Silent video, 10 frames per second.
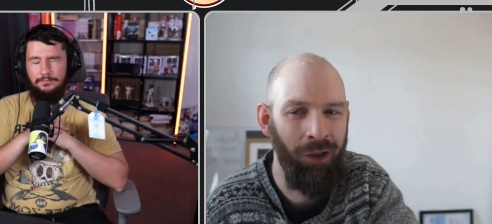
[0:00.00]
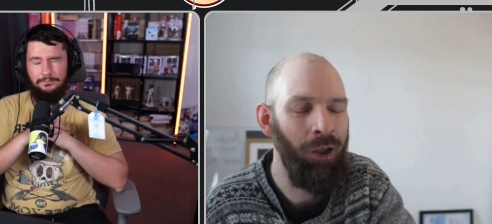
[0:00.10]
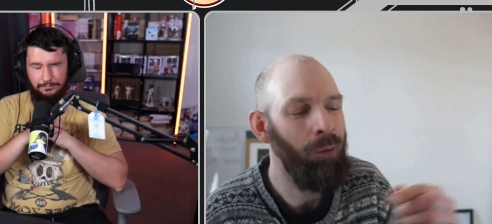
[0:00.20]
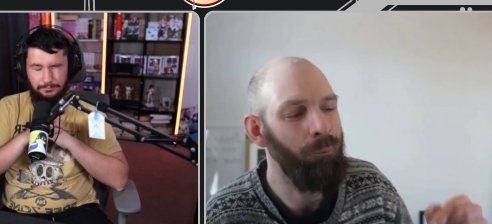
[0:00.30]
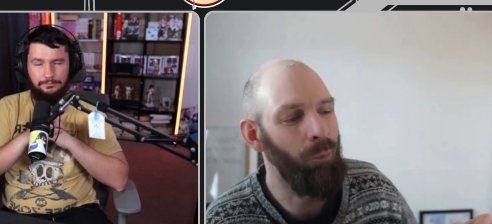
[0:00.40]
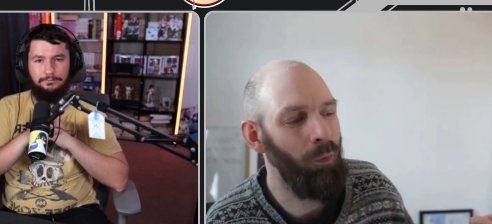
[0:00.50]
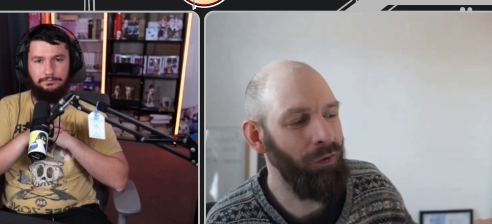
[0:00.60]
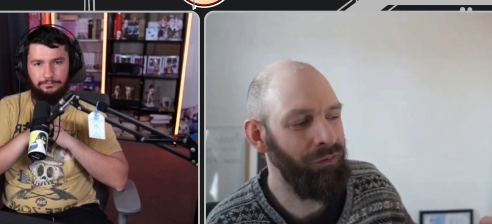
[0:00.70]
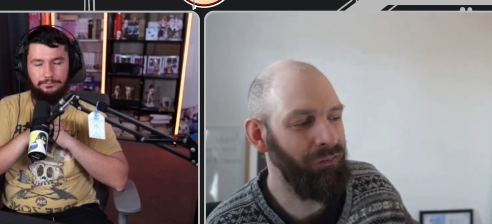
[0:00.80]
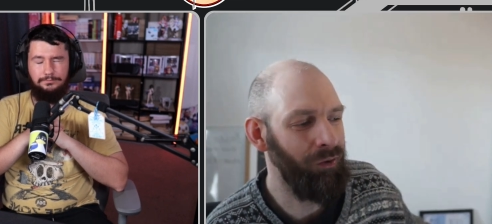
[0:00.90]
Speaker 1: Mm-hmm. But
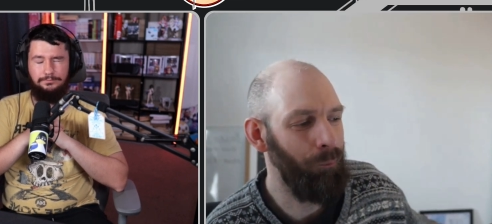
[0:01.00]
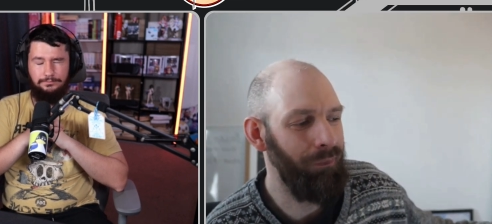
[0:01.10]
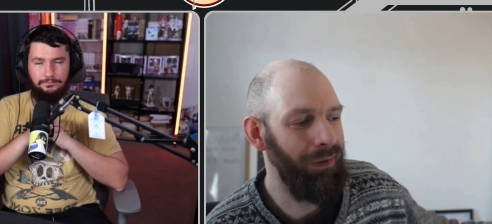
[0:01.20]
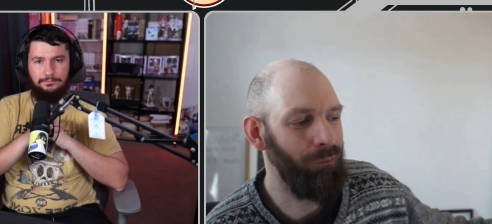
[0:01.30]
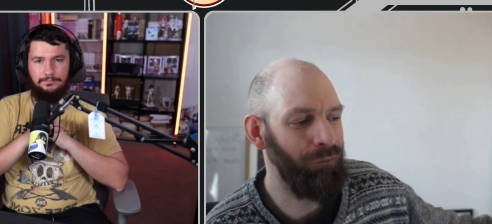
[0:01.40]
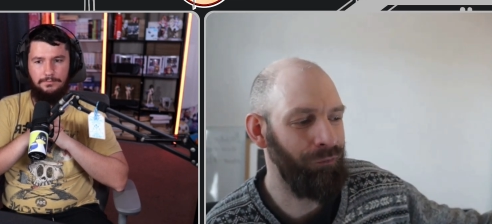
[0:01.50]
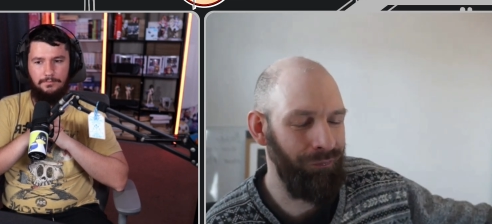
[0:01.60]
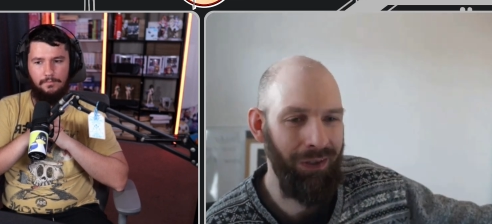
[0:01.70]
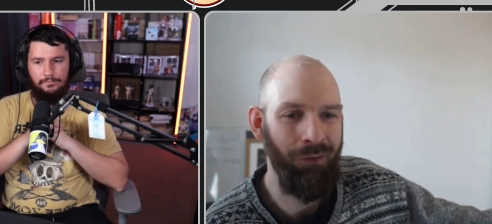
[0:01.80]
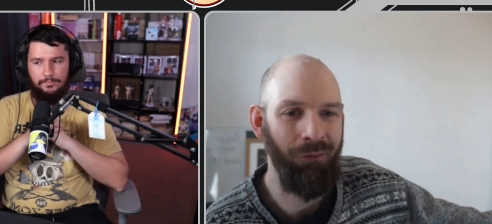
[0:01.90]
watching somebody else
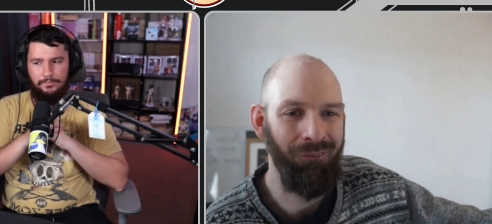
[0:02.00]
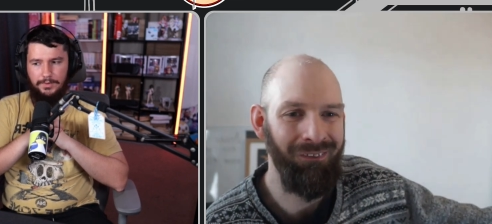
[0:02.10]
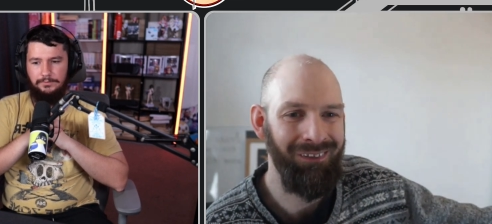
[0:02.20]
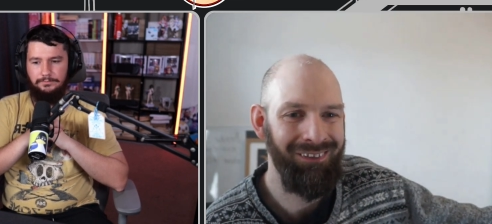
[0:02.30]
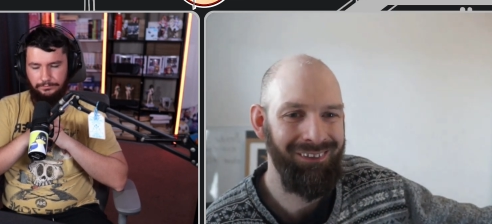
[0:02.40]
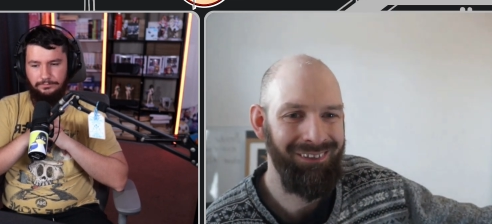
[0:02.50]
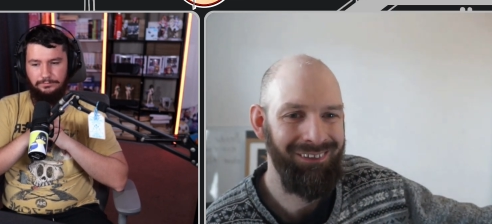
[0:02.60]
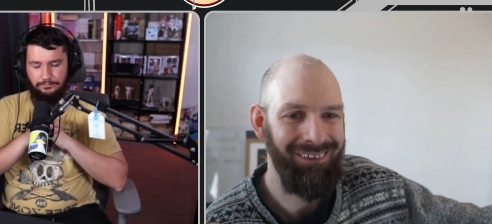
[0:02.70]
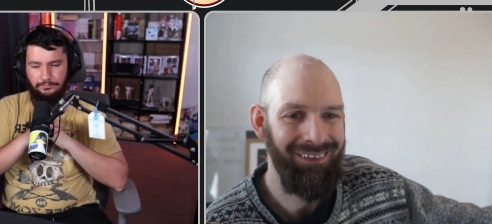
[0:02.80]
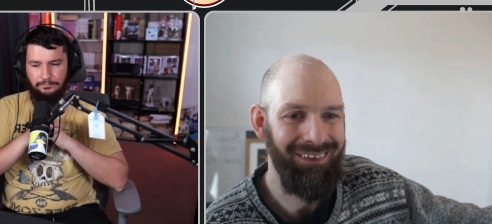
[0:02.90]
fail
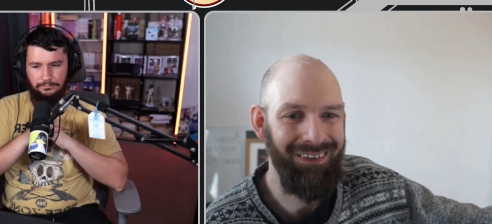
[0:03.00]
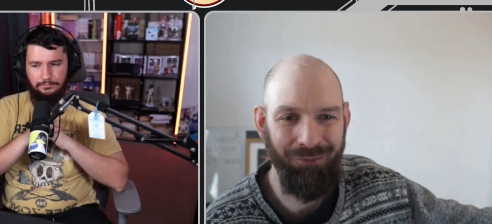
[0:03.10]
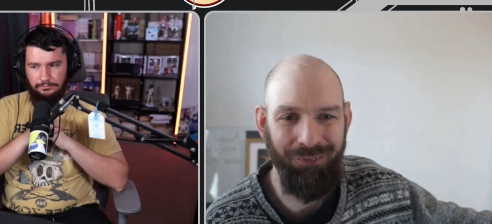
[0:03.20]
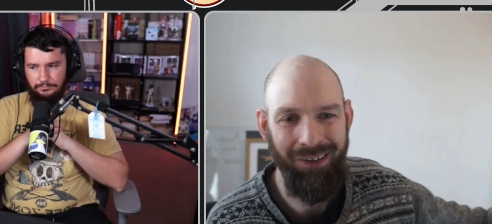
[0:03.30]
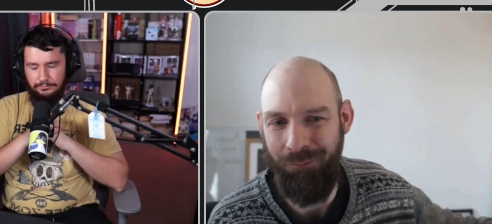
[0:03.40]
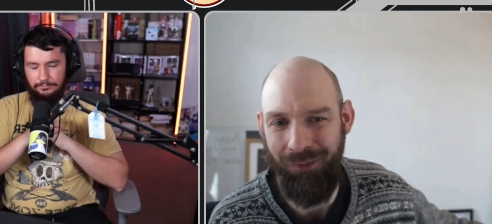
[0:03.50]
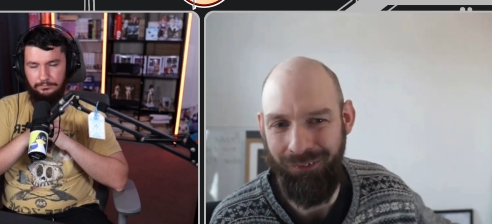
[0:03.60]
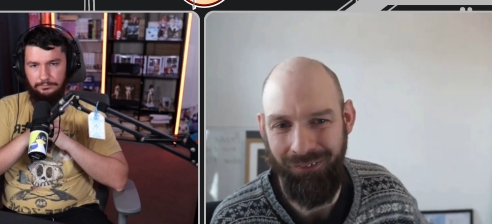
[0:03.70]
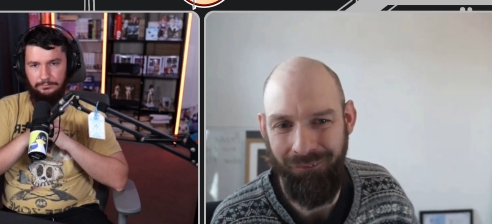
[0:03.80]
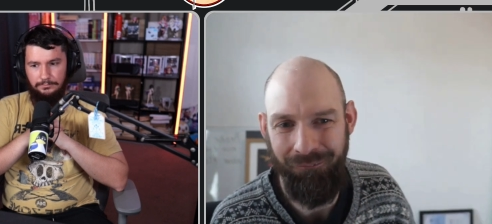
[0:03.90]
is really
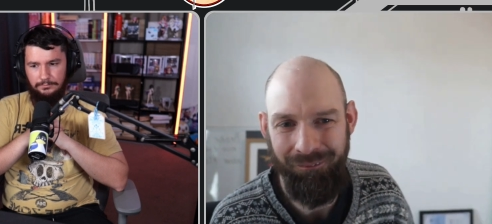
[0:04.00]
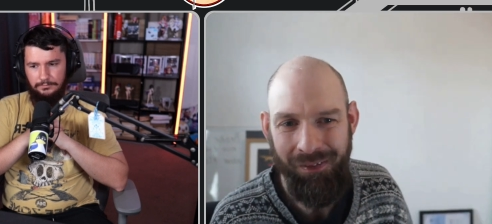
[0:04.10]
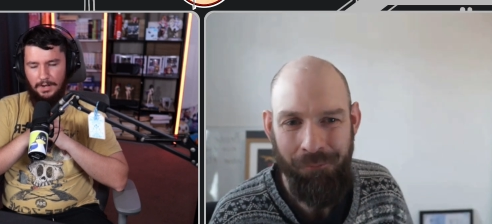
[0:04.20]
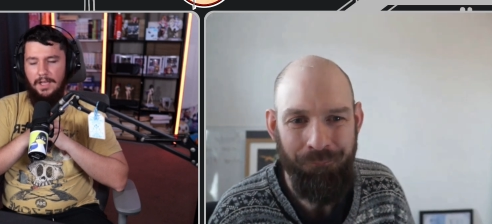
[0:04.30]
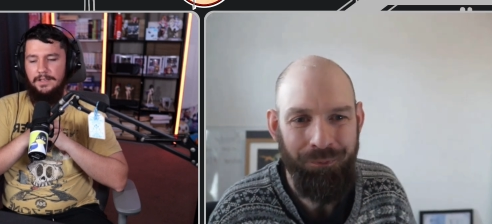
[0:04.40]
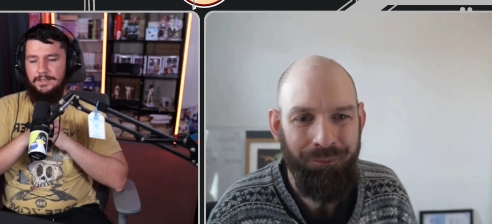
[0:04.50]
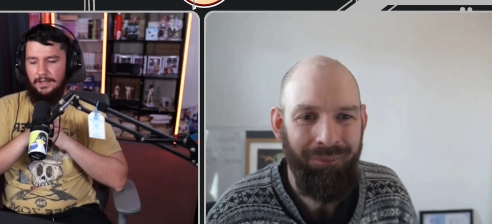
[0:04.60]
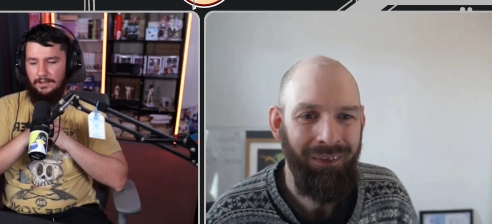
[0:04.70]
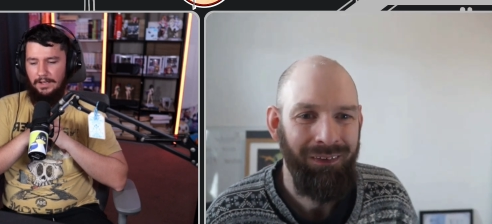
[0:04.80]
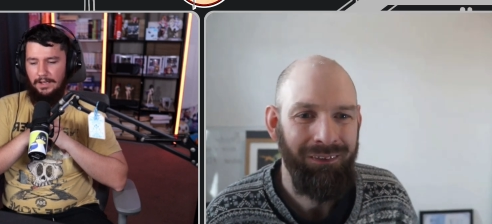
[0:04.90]
important.
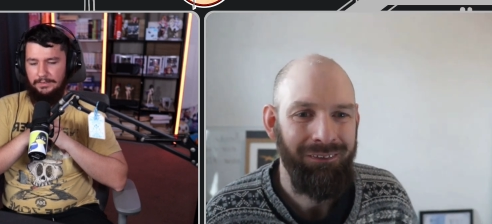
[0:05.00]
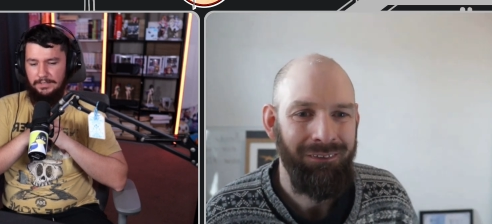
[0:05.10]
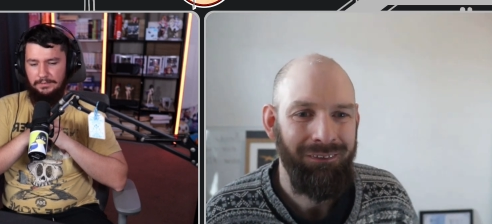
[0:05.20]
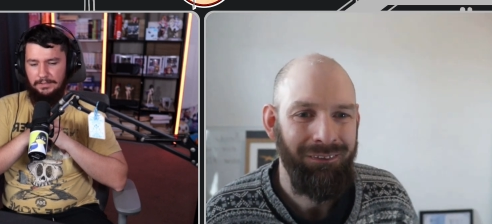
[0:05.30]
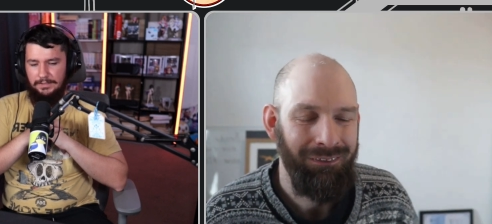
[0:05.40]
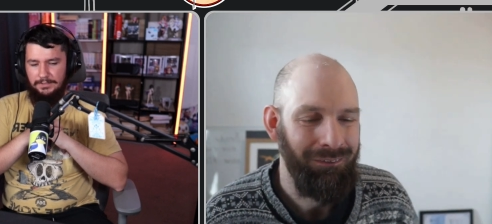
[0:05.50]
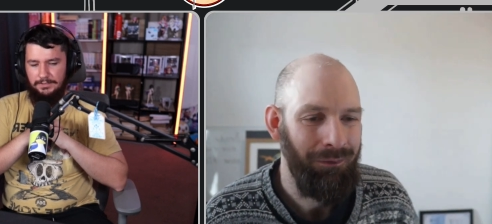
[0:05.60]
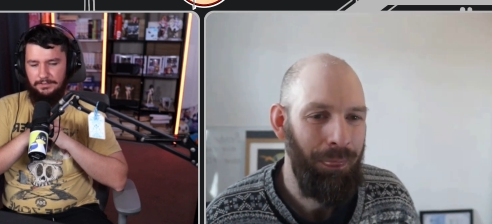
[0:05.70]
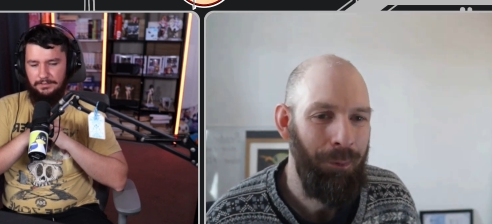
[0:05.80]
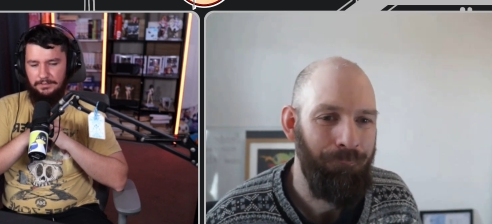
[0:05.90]
Speaker 2: Yeah, I, I think
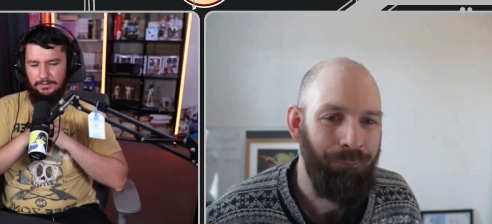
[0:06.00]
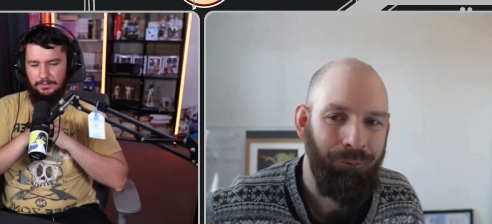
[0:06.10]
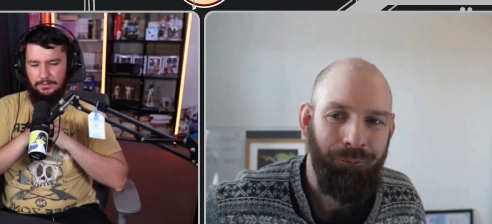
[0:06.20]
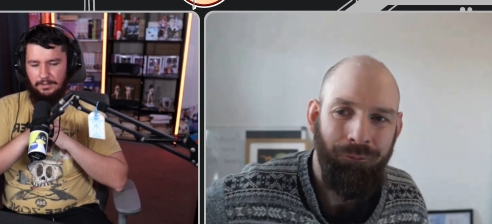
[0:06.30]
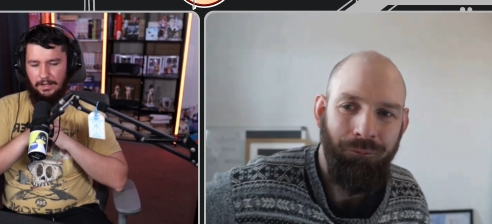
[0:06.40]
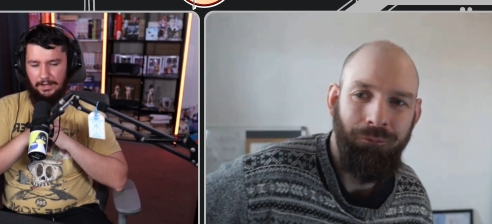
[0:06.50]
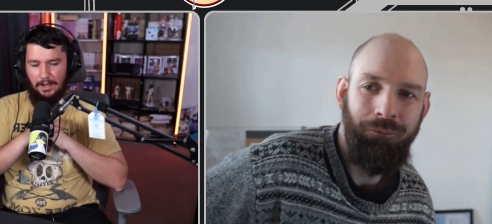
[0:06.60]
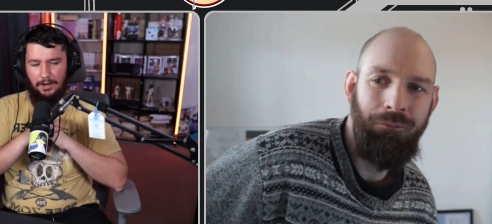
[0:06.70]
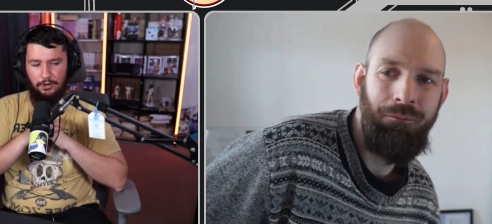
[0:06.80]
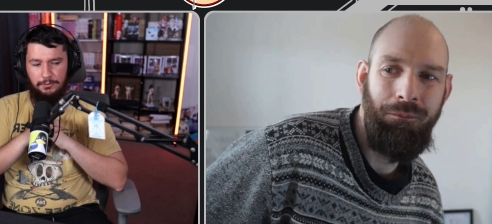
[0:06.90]
that's. I,
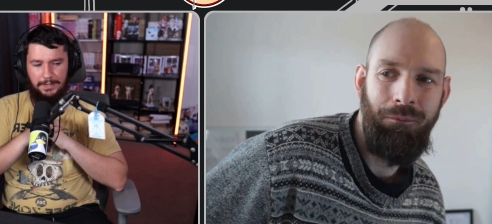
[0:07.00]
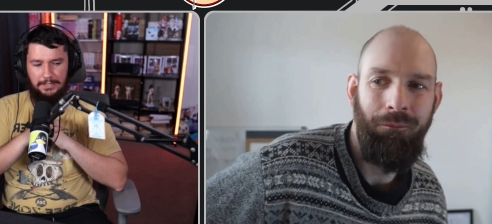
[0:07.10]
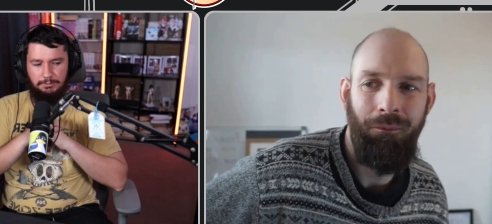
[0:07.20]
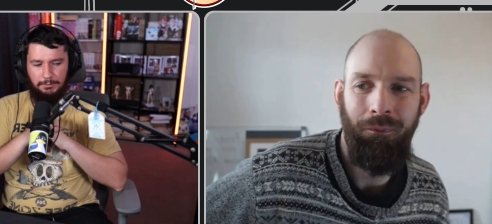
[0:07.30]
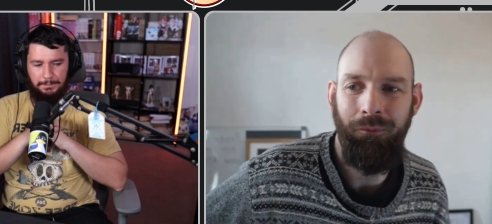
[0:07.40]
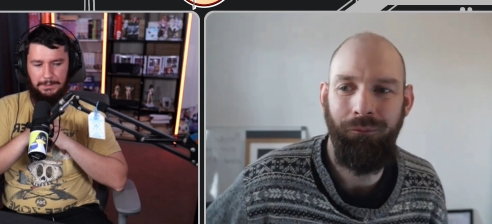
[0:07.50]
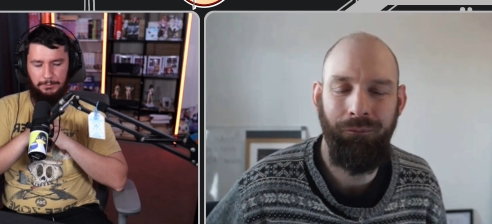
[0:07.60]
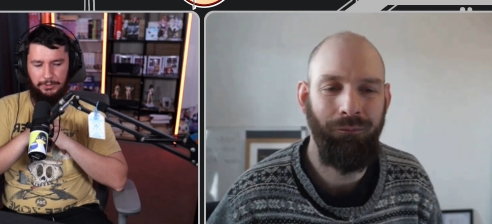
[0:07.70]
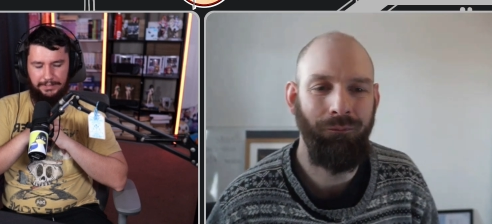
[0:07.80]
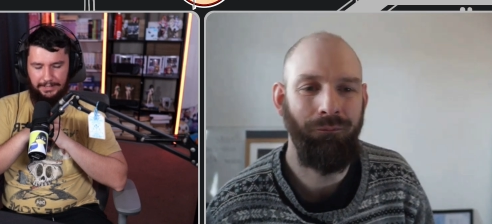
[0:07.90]
I hope that's what
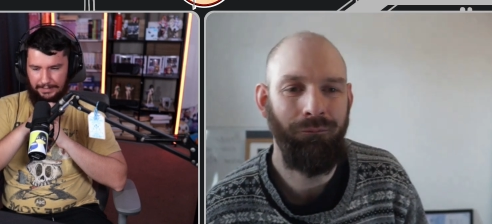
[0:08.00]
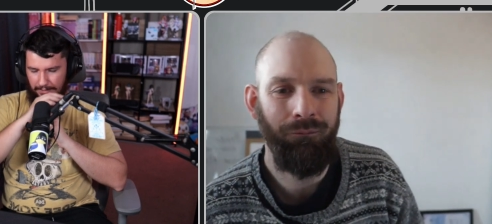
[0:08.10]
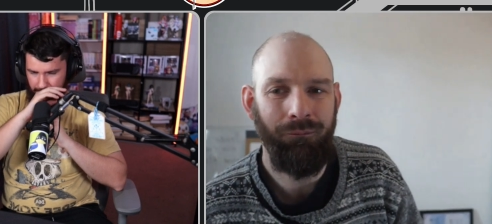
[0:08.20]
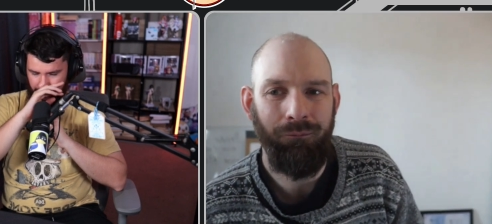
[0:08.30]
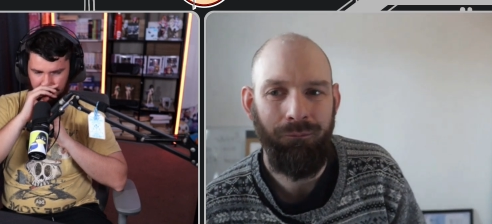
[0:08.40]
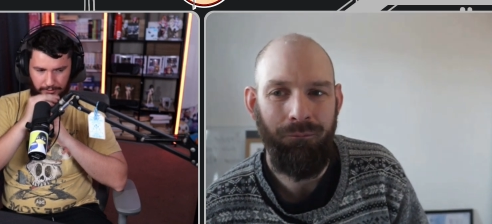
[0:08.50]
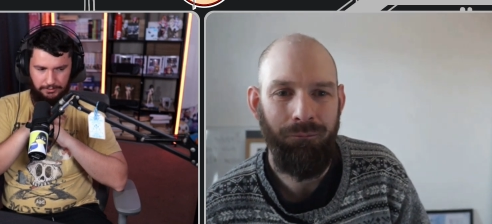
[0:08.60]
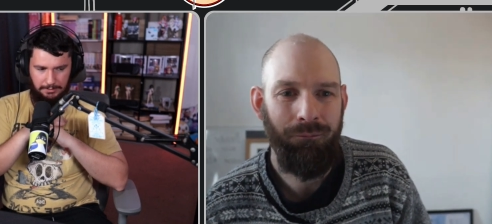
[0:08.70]
people can get out of the videos that